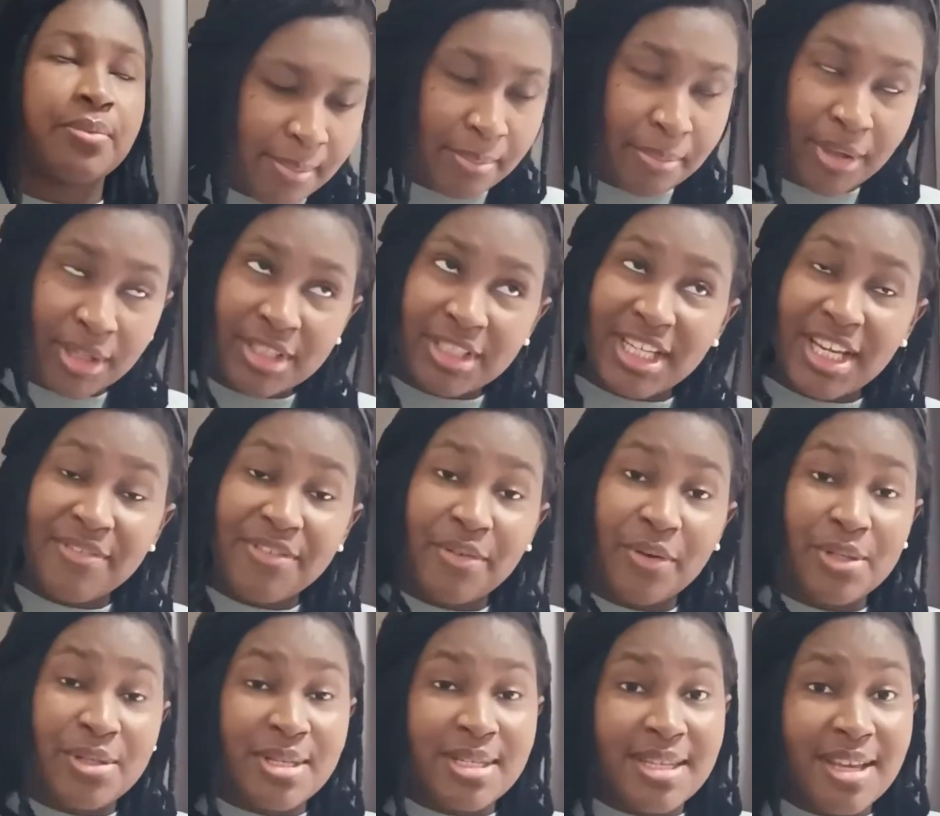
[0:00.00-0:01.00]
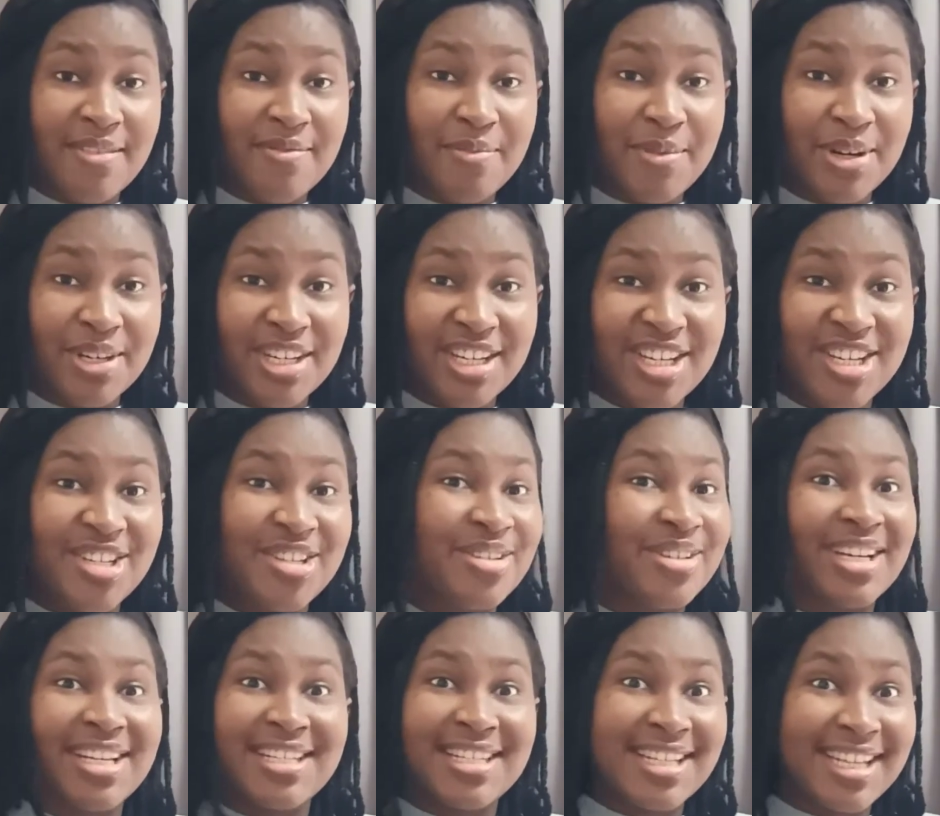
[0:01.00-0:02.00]
But if you want to save money, you
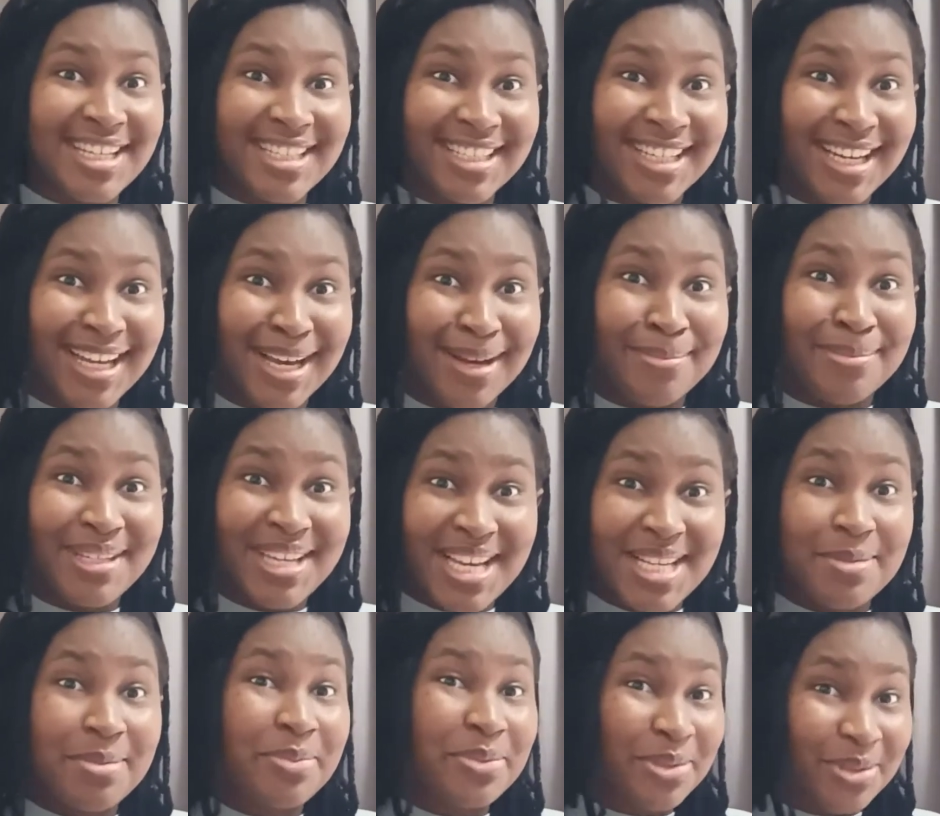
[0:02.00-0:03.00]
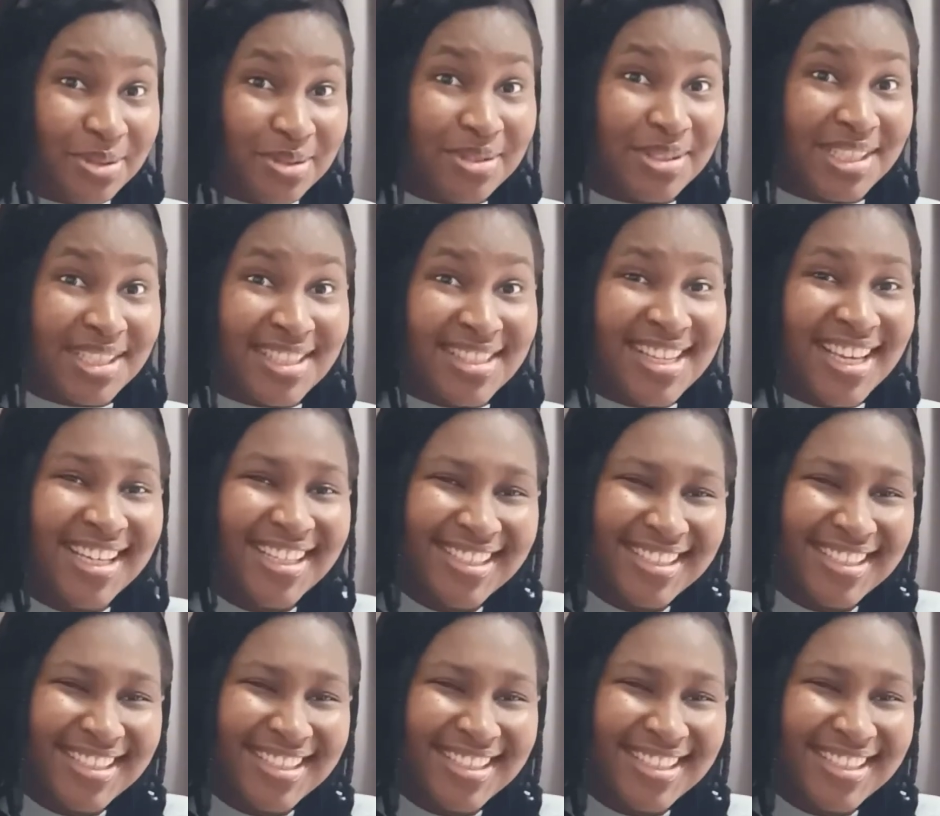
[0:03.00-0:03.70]
can stay in the lab. Yes, people do it.